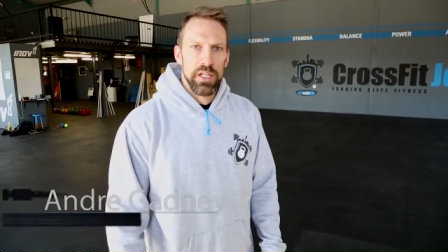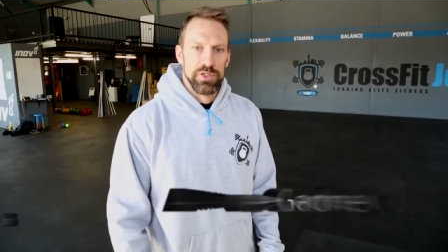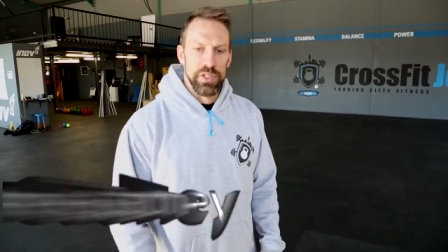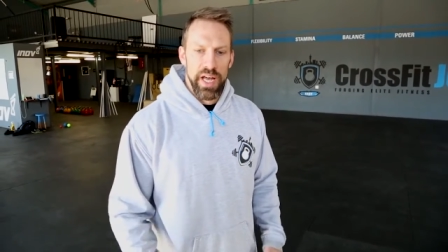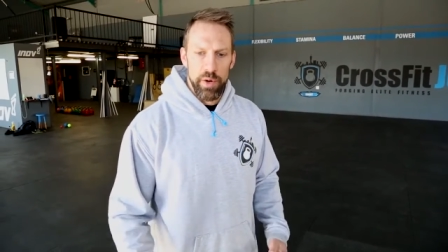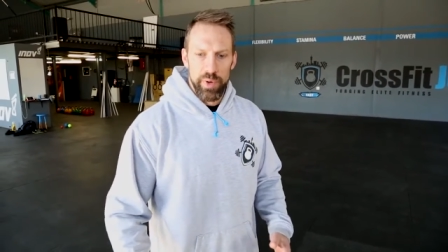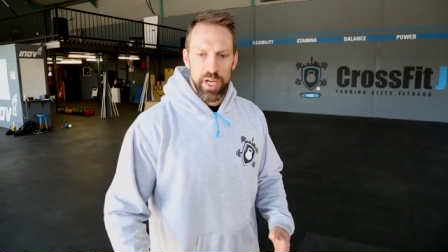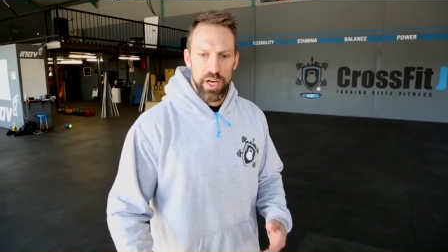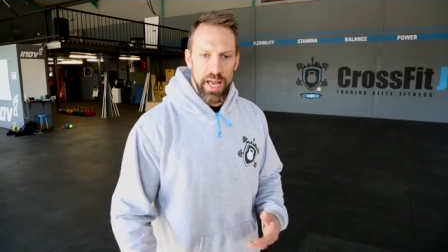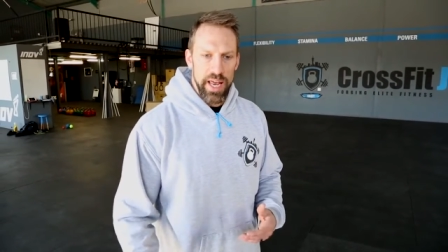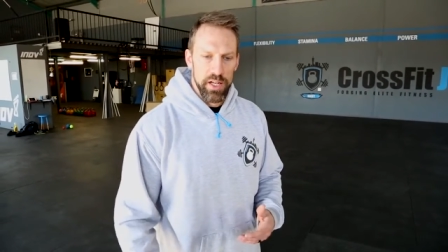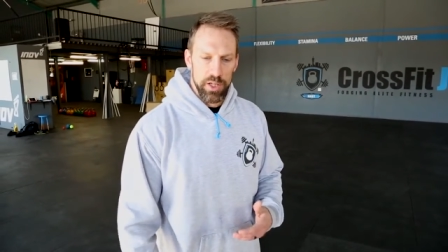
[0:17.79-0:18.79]
Today we're going
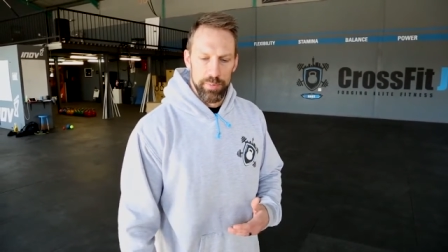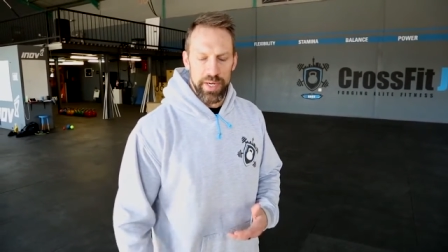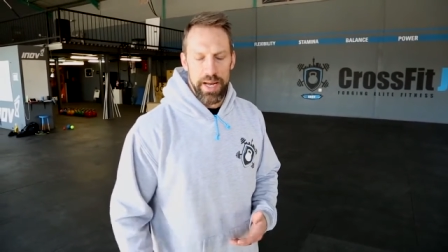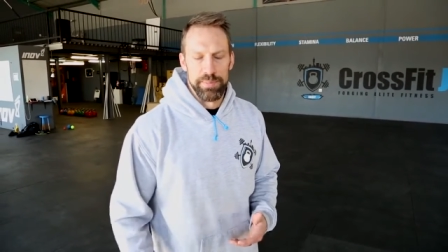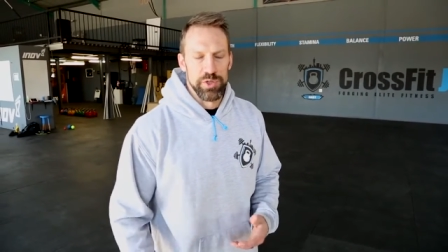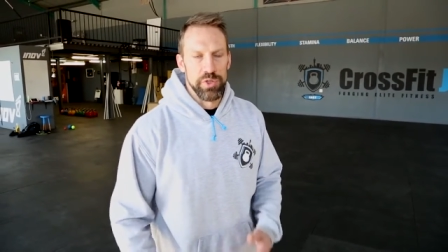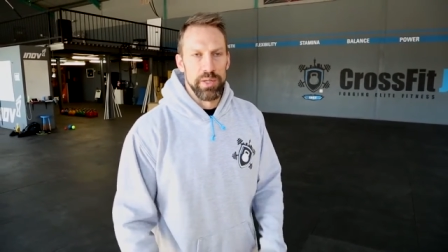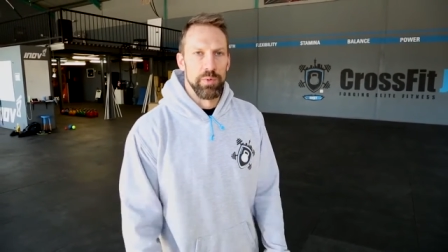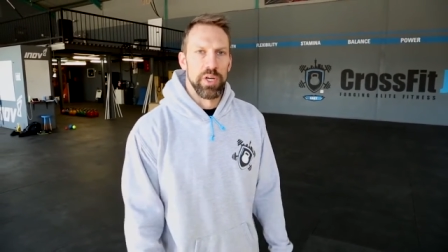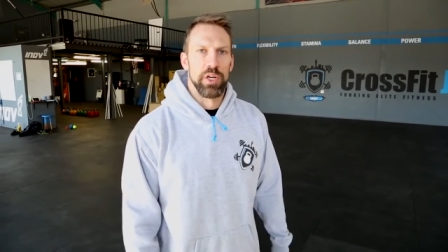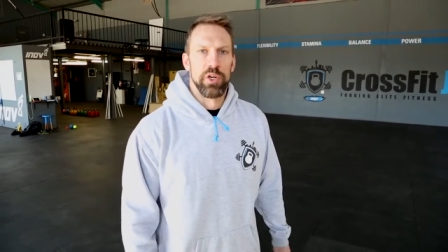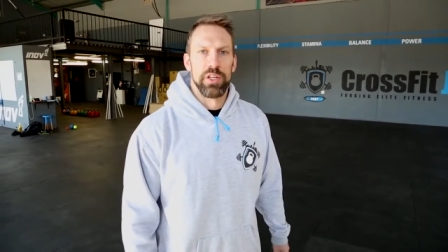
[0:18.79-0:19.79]
to handle a little bit upstream.
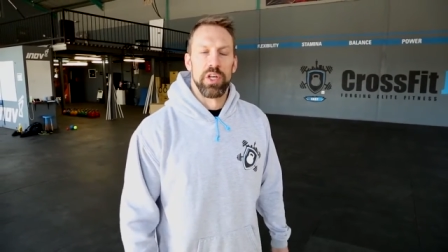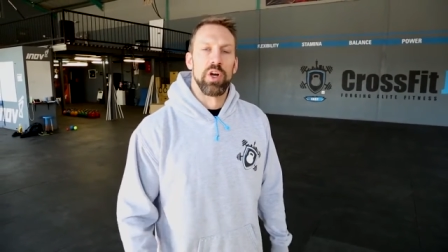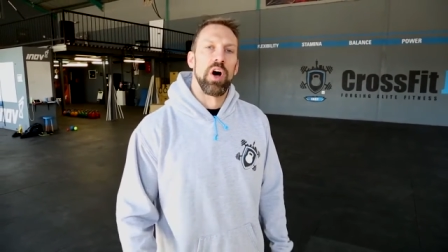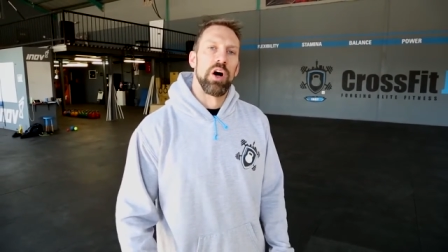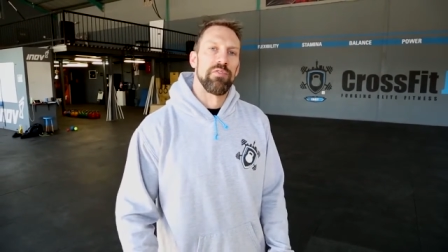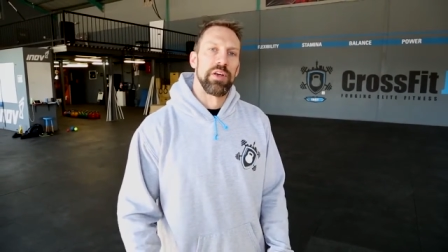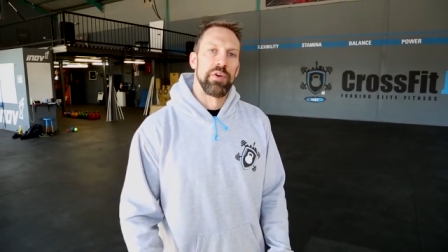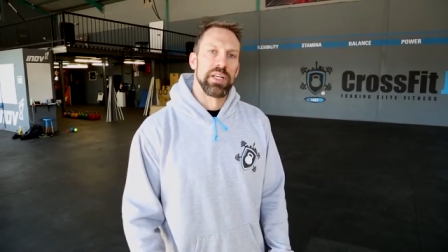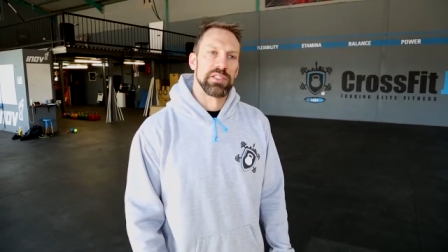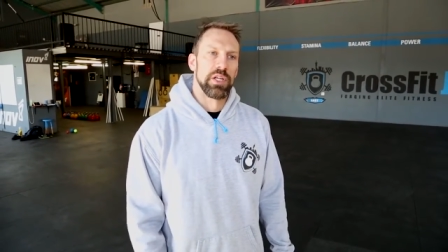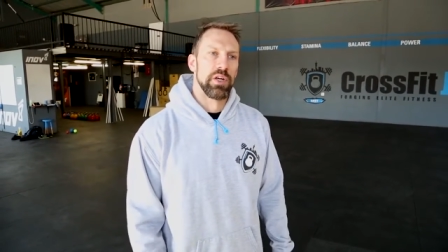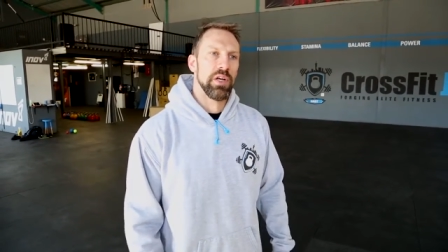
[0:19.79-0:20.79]
We're going to look at the calf area.
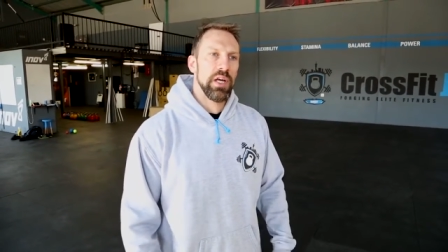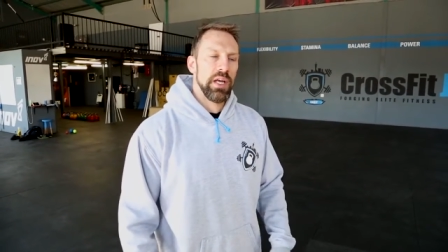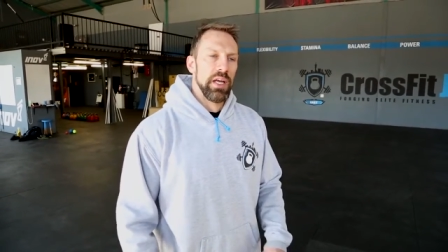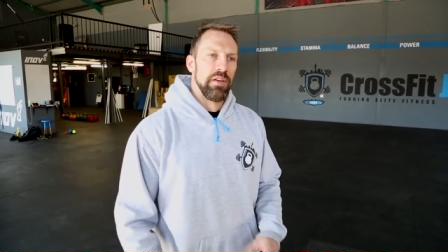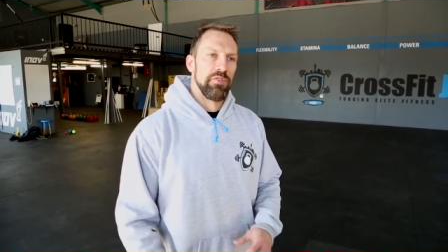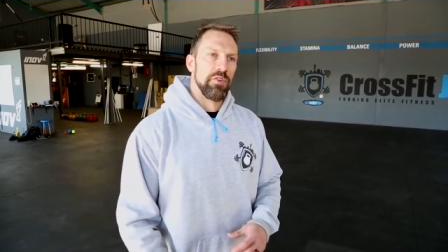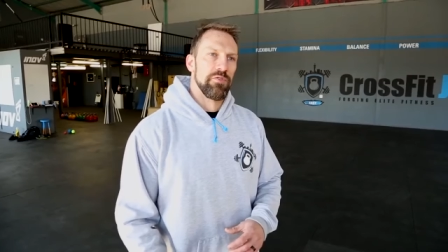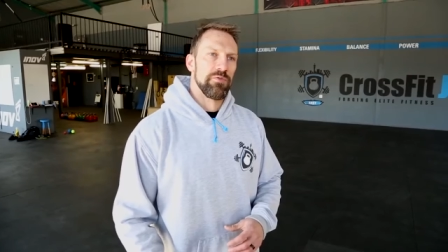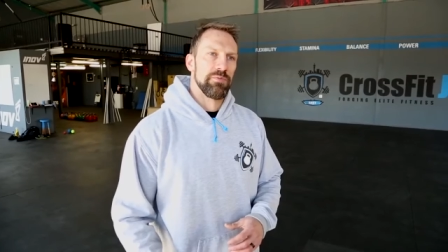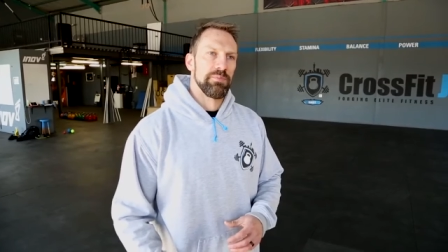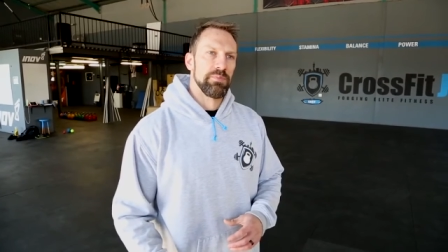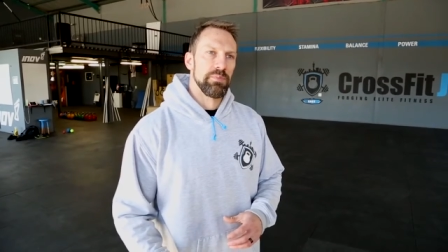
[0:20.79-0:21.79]
So if you've
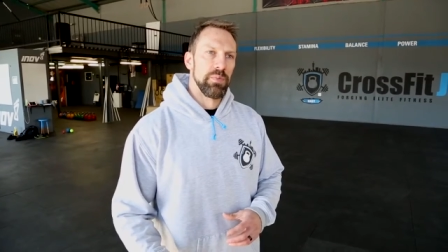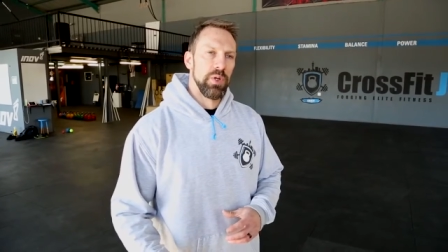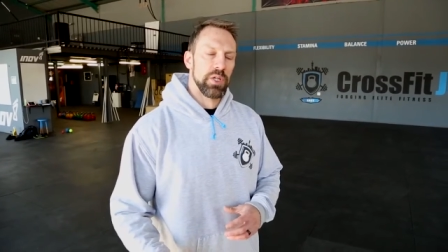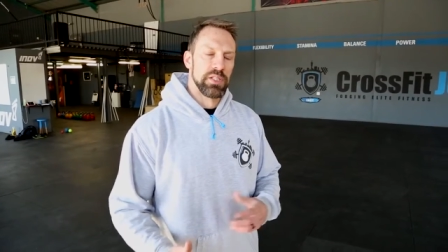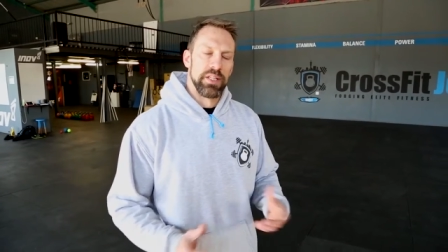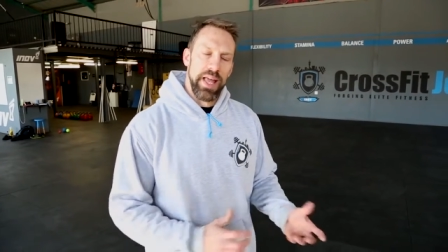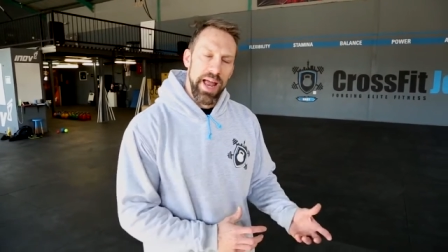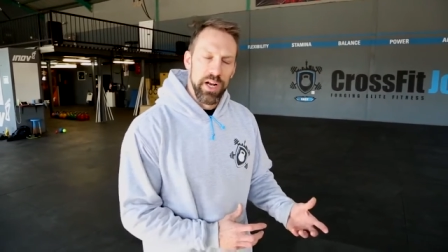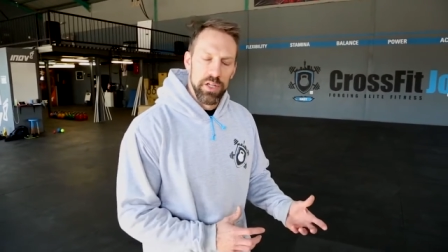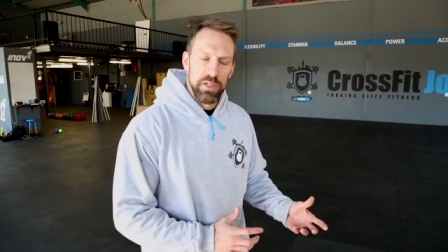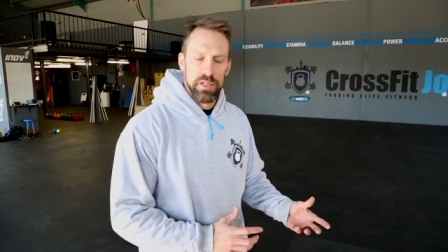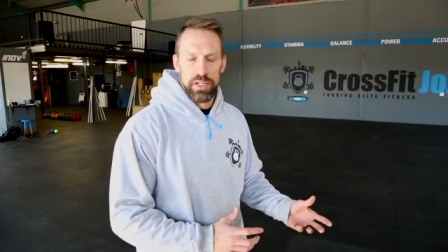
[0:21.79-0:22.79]
looked at the
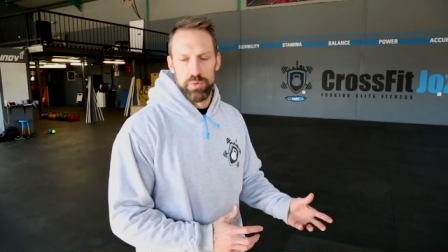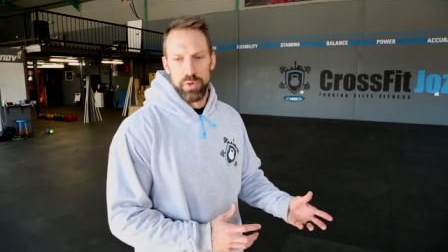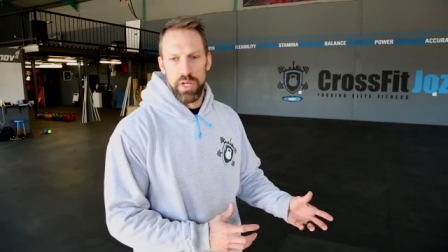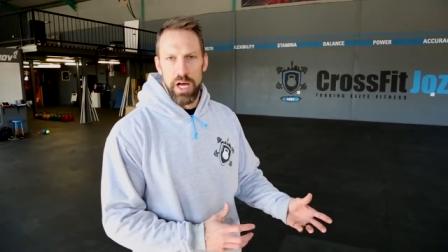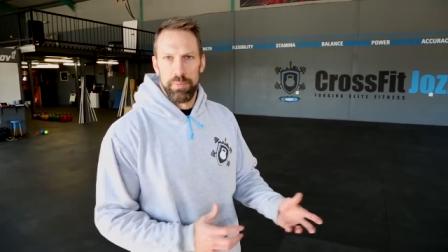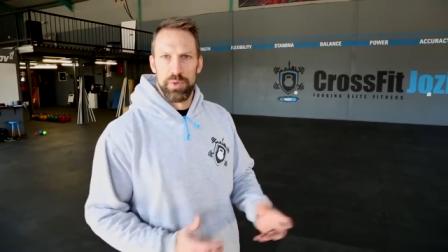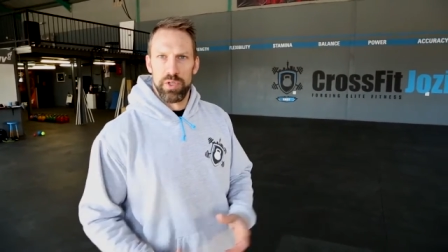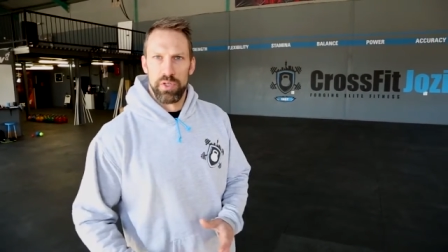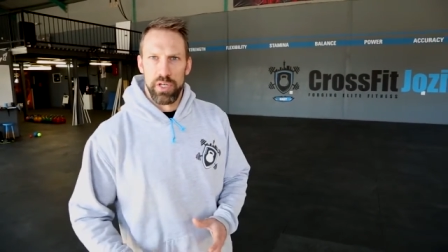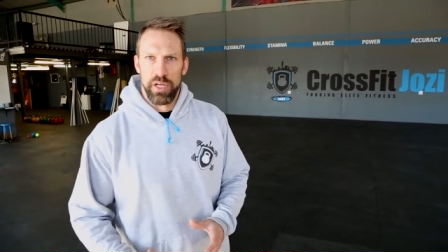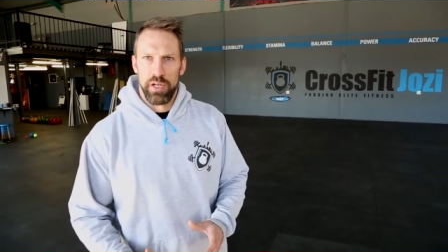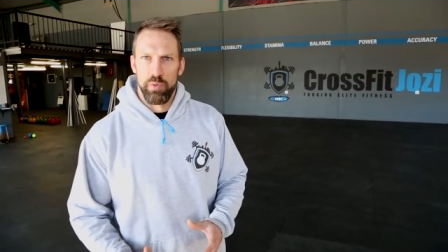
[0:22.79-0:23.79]
ankle, it will help
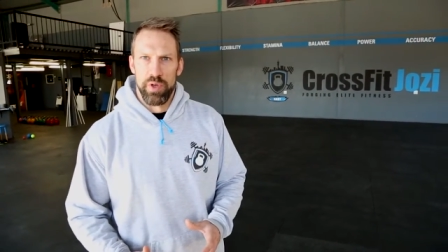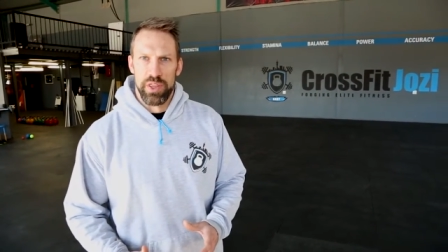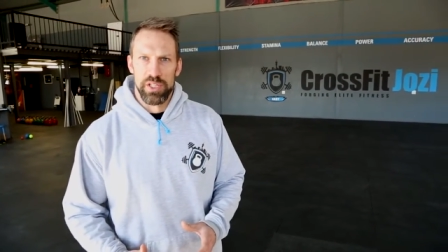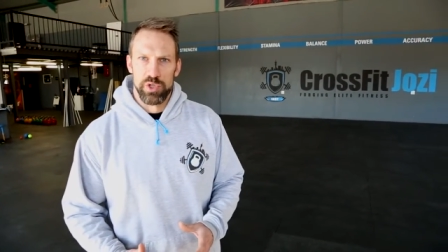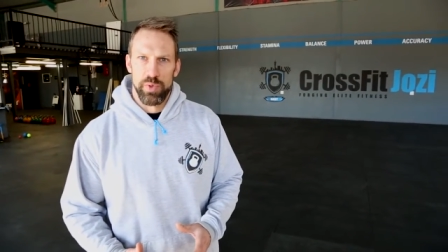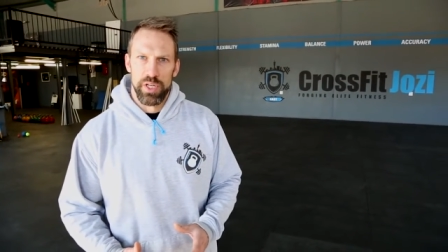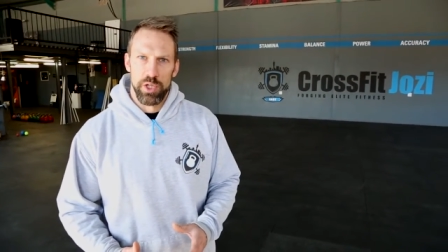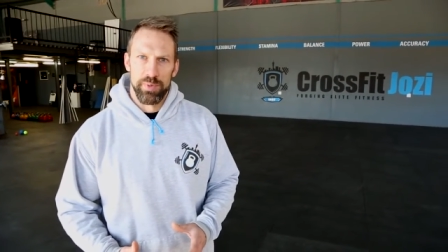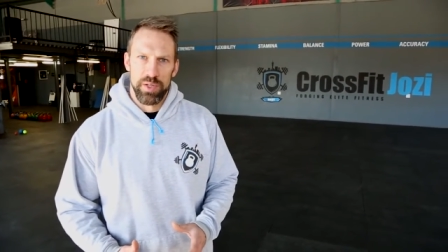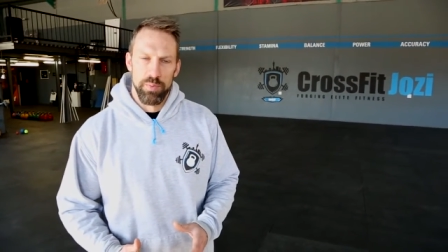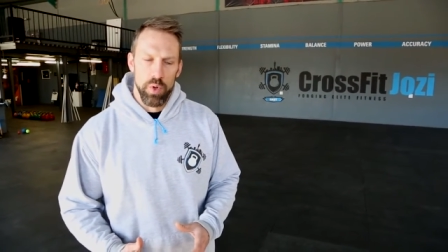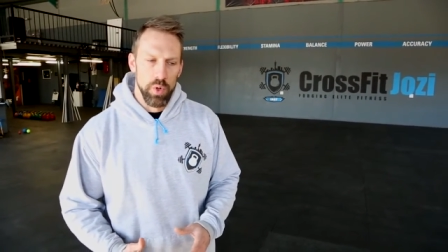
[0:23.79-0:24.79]
you with this one a little
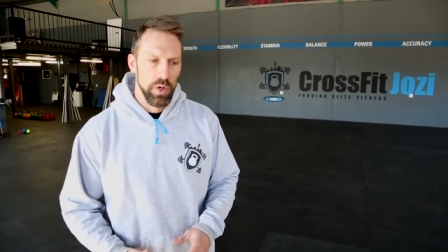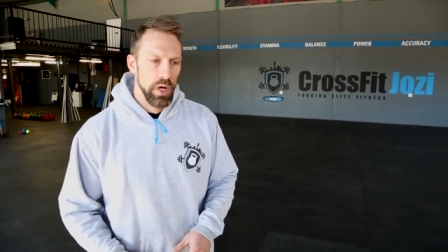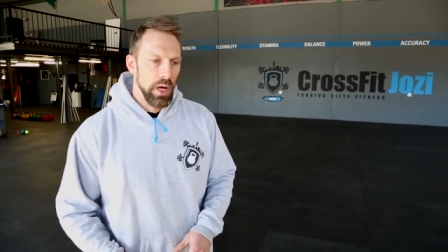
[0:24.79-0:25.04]
bit more.